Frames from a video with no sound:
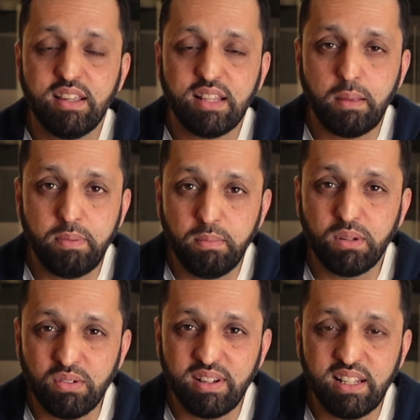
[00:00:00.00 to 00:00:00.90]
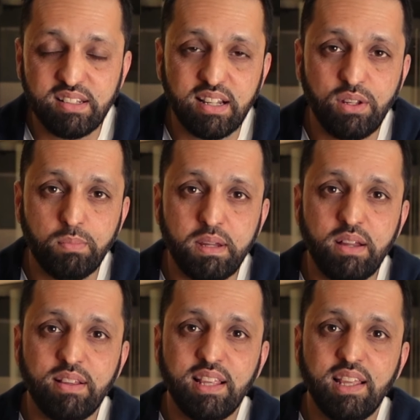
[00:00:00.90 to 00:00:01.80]
that people don't really tell you
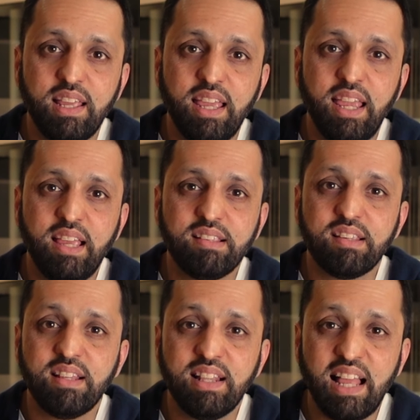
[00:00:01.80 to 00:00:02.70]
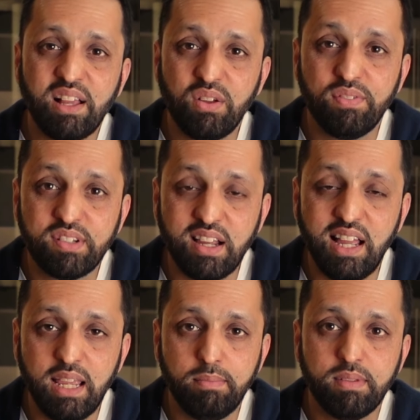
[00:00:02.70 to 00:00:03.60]
about is lack of
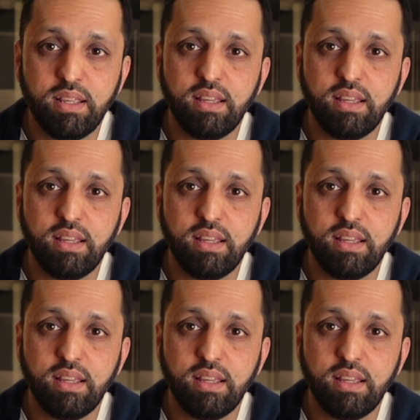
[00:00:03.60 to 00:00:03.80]
time.